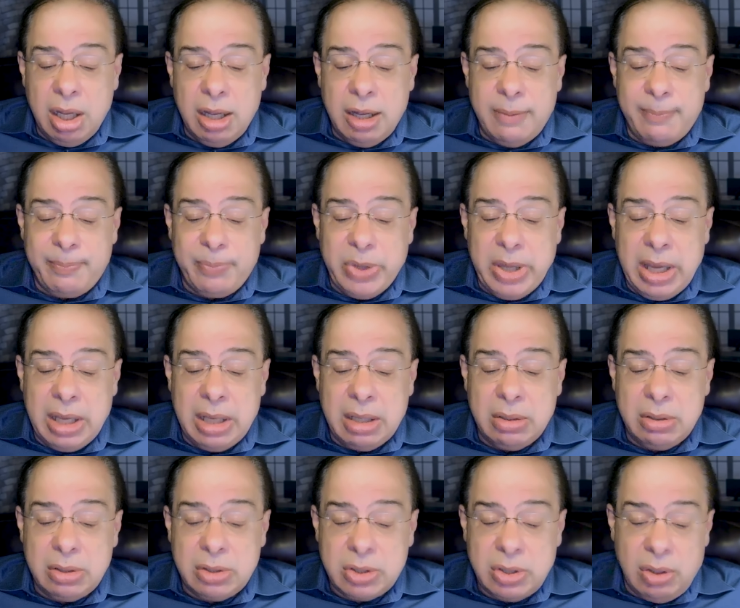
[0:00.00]
Um,
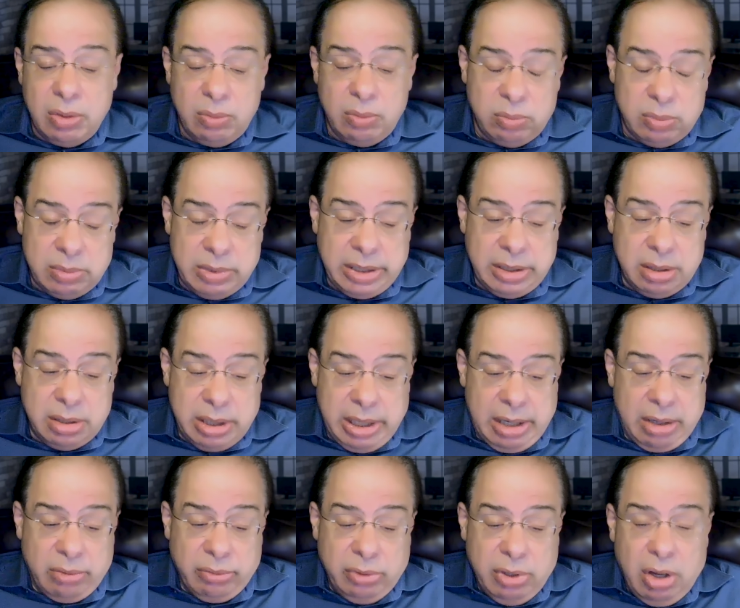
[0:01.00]
and so they,
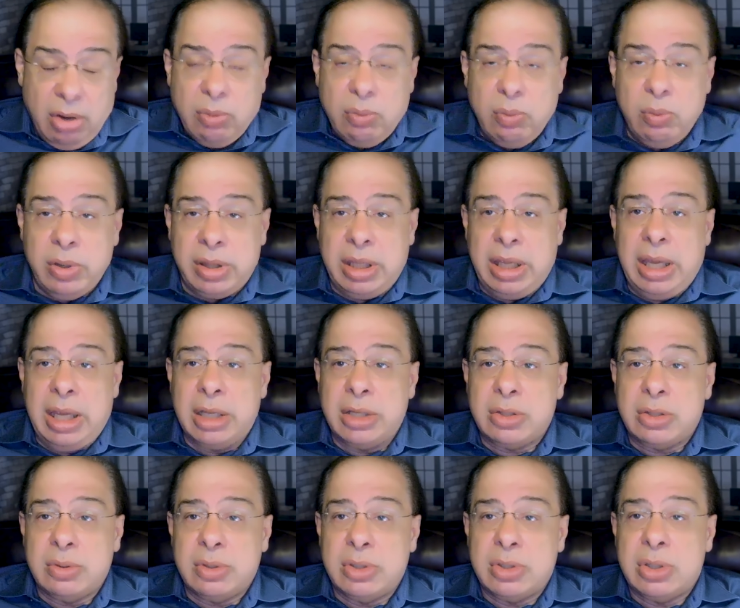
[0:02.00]
they don't know what the
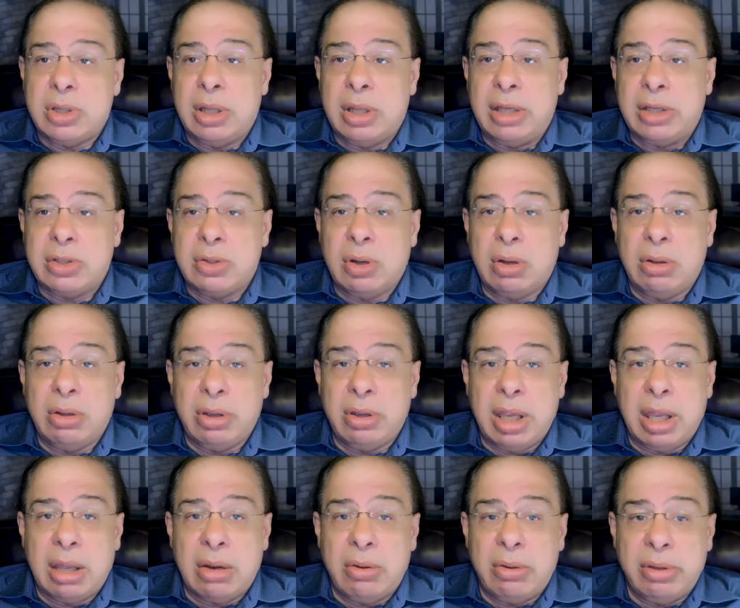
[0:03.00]
answer is. So they start
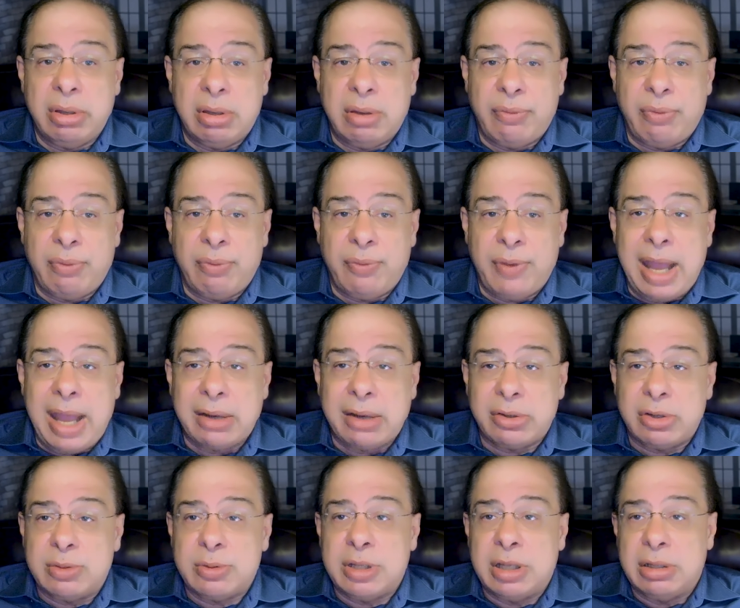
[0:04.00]
looking at all the different
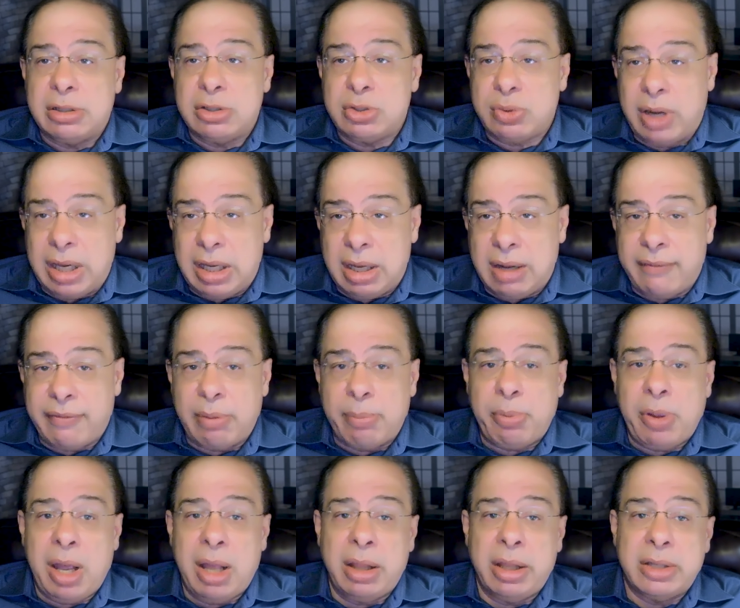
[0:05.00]
factors, the training of the
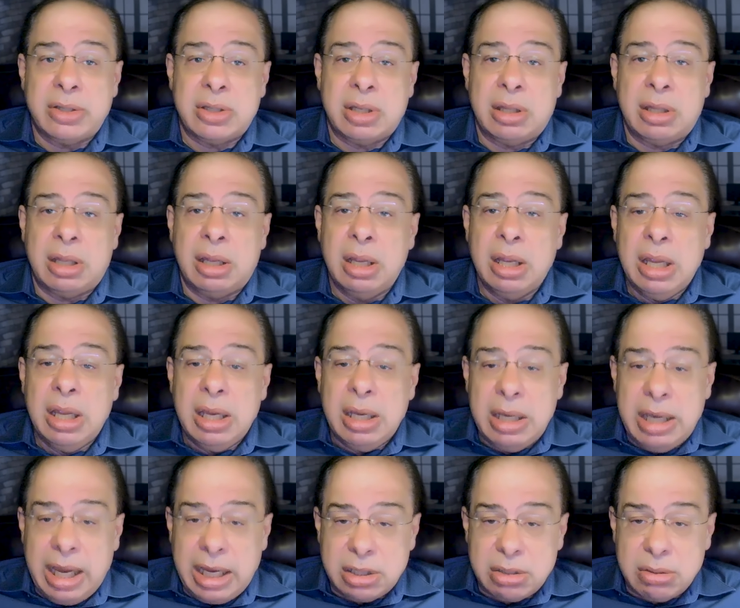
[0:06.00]
pilots and the
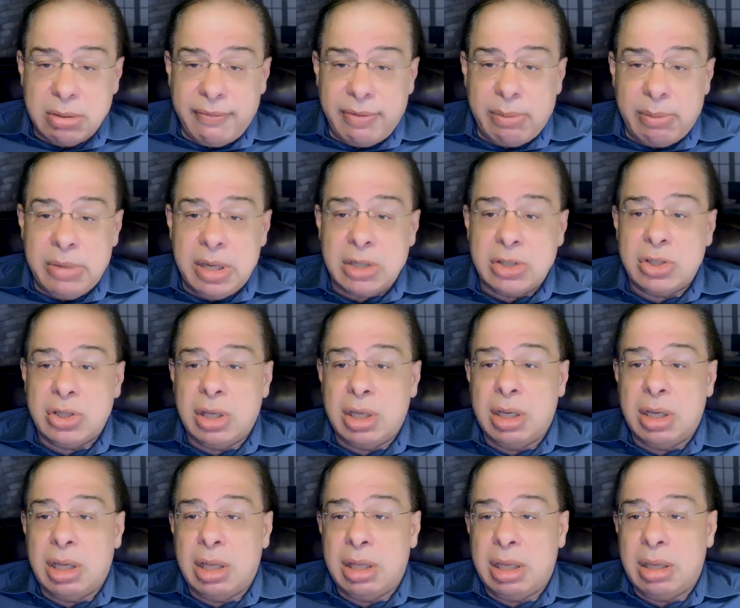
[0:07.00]
nature of the
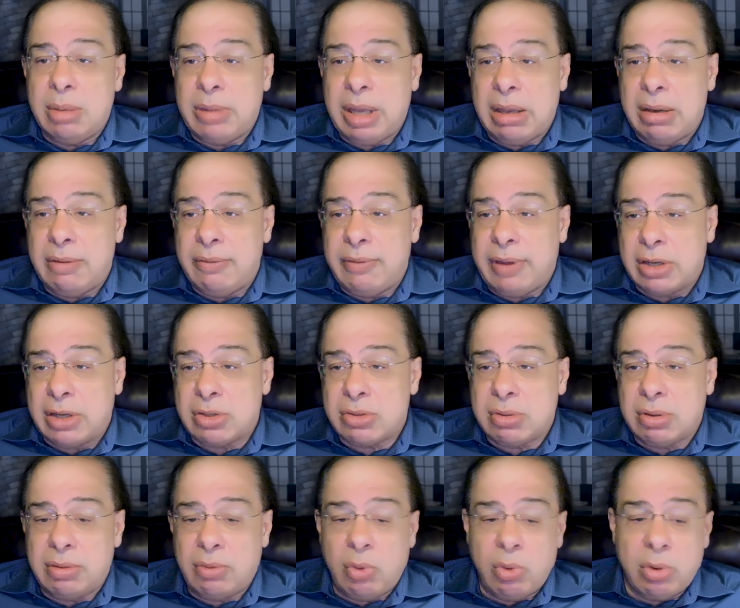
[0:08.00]
mission and the amount of
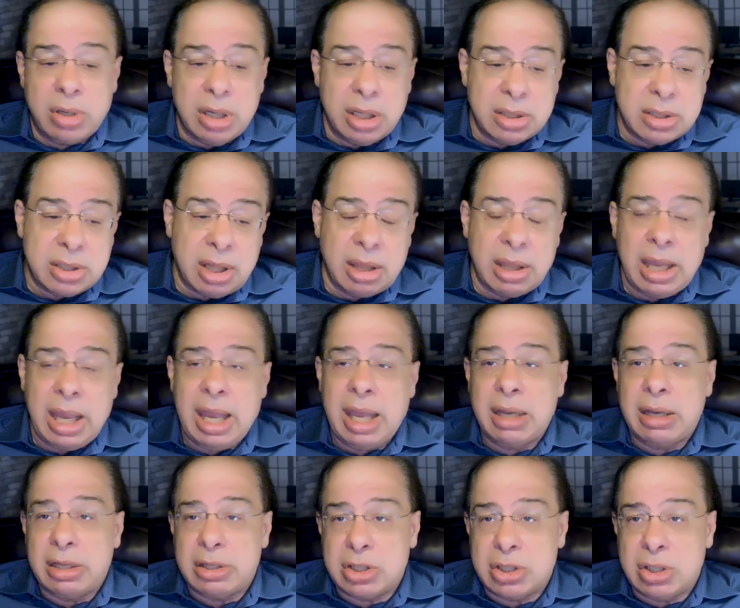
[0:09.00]
extra ordnance that they
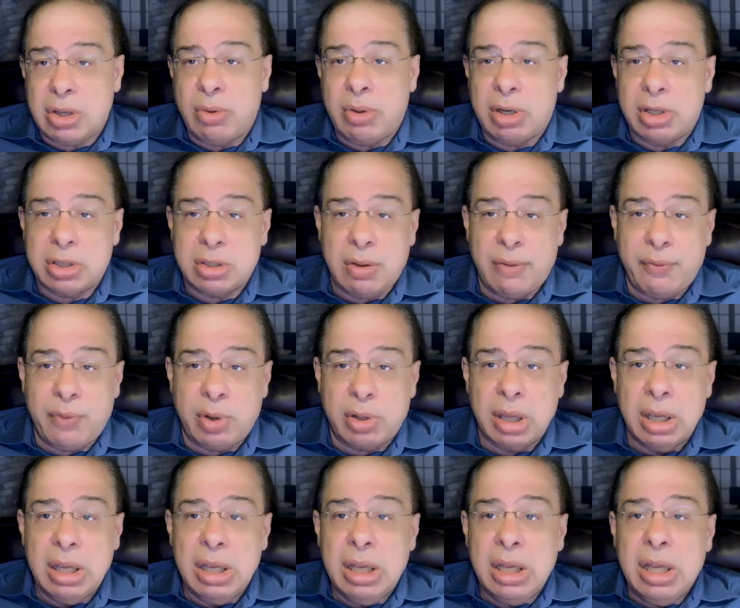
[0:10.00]
had and so on and so forth.
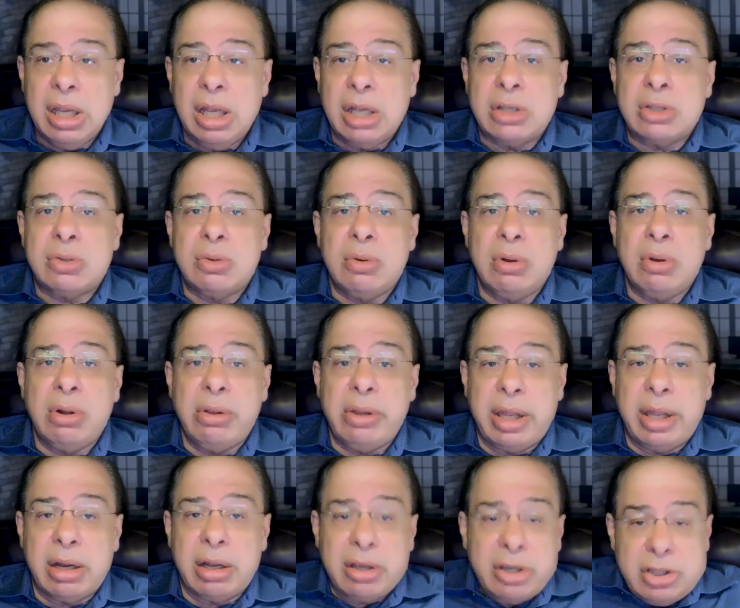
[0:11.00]
And sooner or
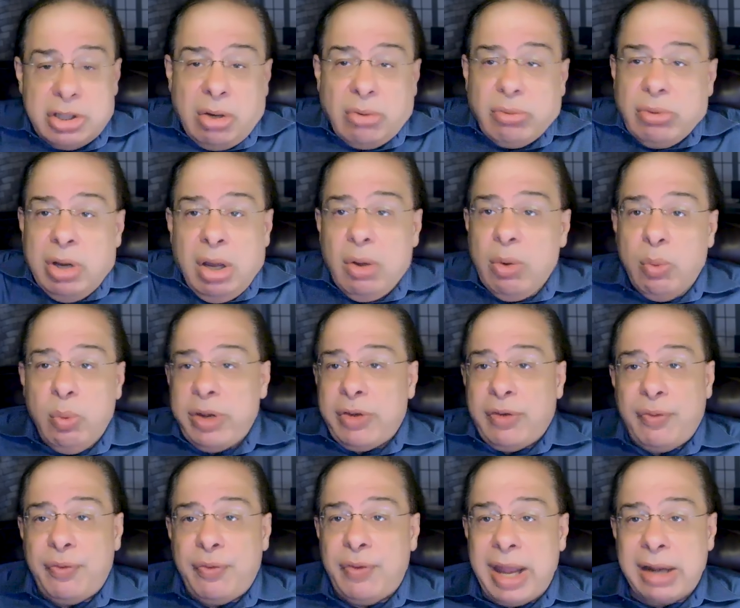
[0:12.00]
later, because you don't know
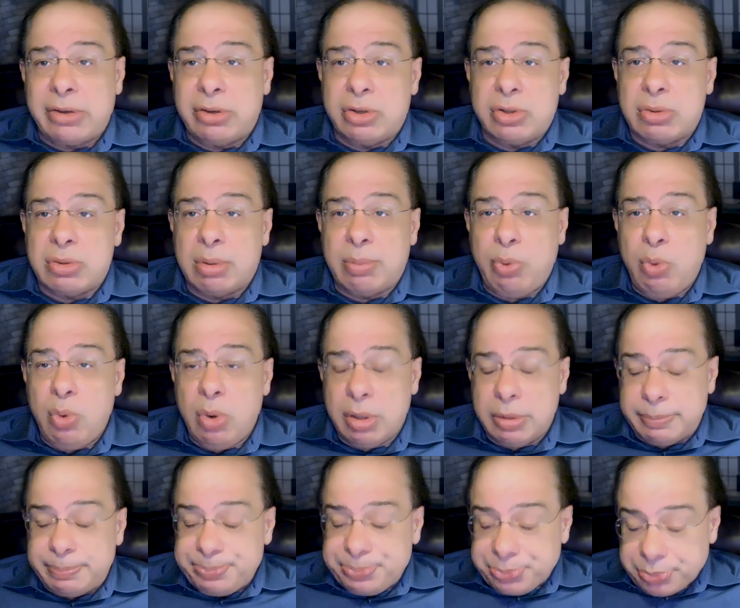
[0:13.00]
which factors are
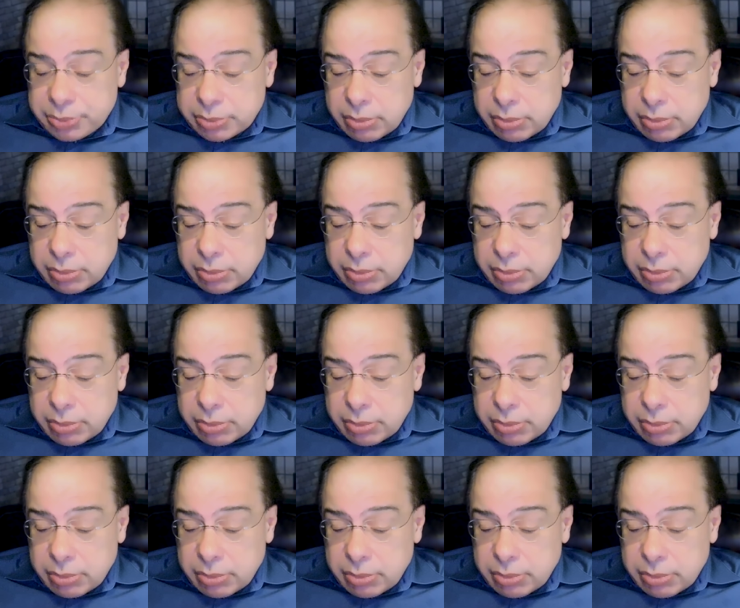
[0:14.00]
important,